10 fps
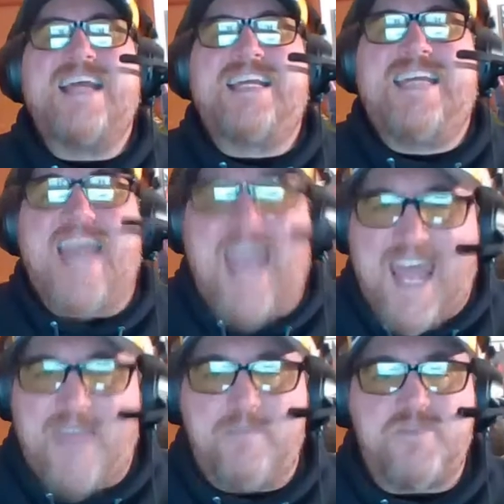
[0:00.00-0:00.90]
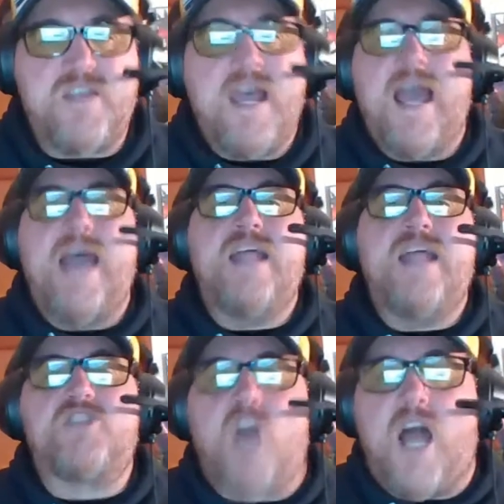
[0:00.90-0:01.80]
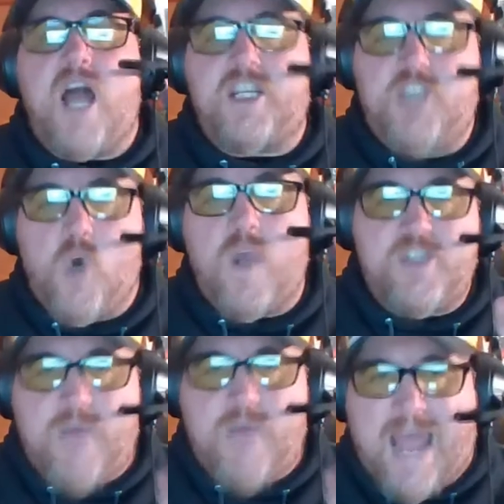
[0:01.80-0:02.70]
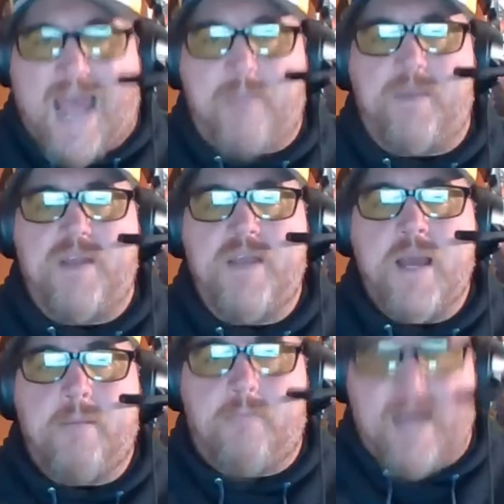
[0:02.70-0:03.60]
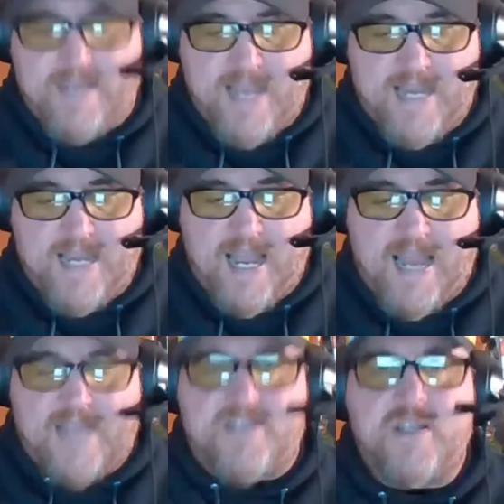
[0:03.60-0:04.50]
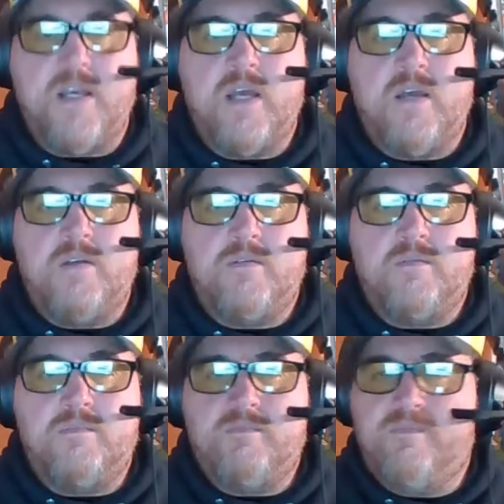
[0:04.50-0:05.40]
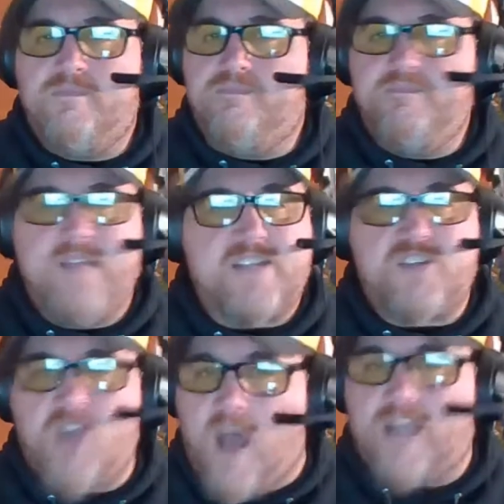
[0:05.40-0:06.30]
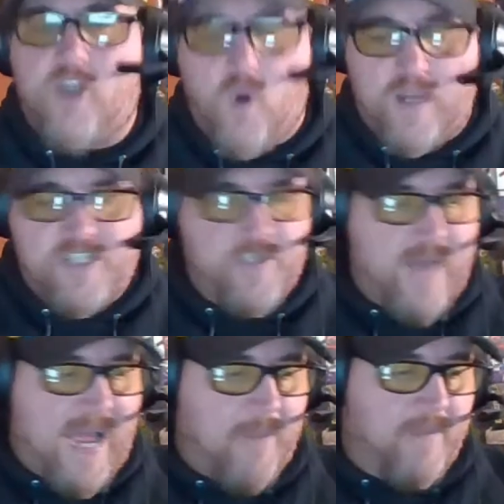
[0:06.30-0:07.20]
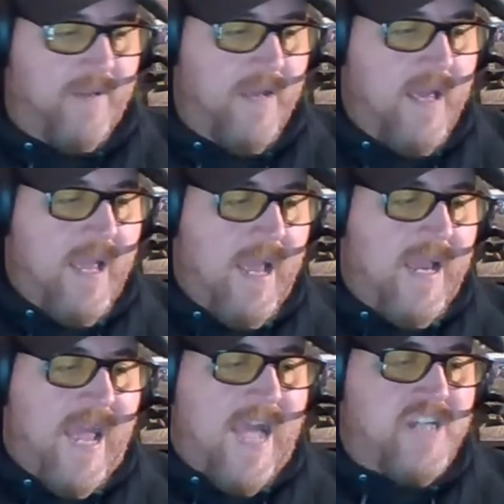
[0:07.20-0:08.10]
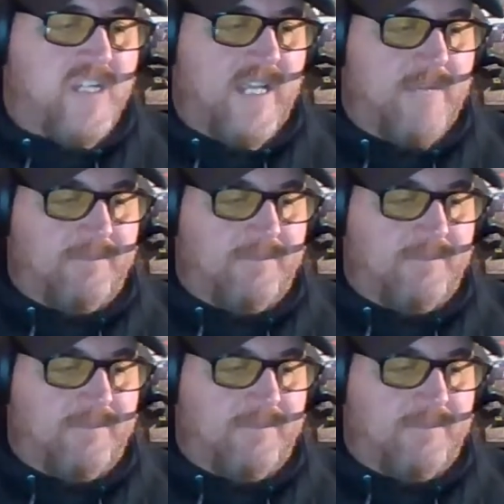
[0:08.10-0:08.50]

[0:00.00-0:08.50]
games. And it's not going to happen Monday night. It's not going to happen. And actually,